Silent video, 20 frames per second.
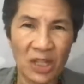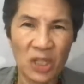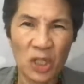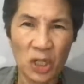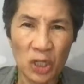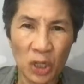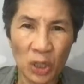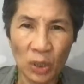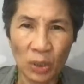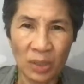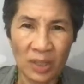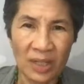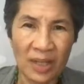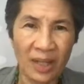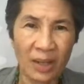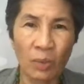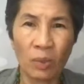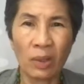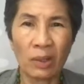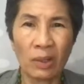I just
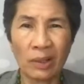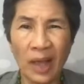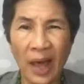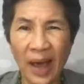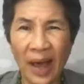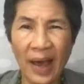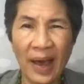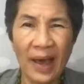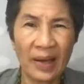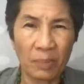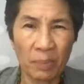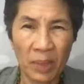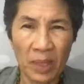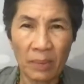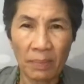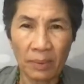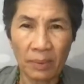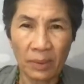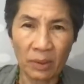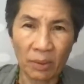noticed there were a lot of
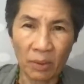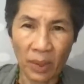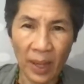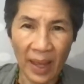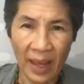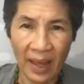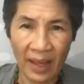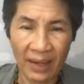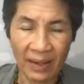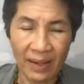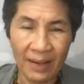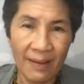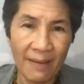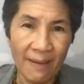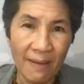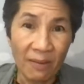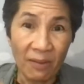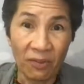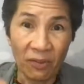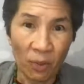people who had
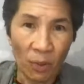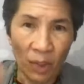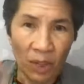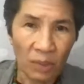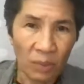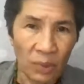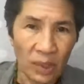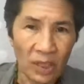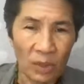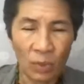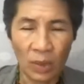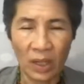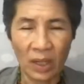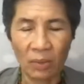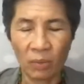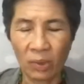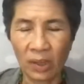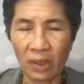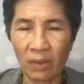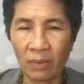the
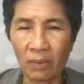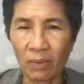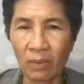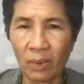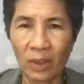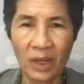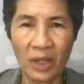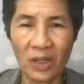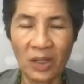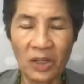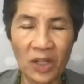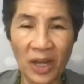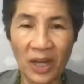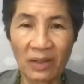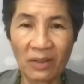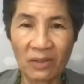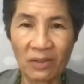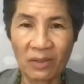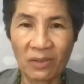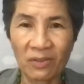4323, one of the
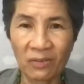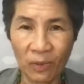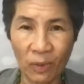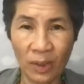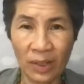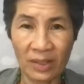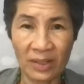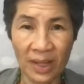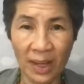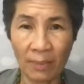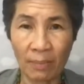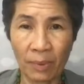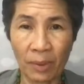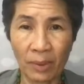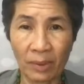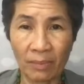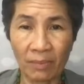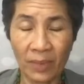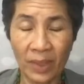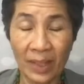channels, for
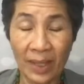example.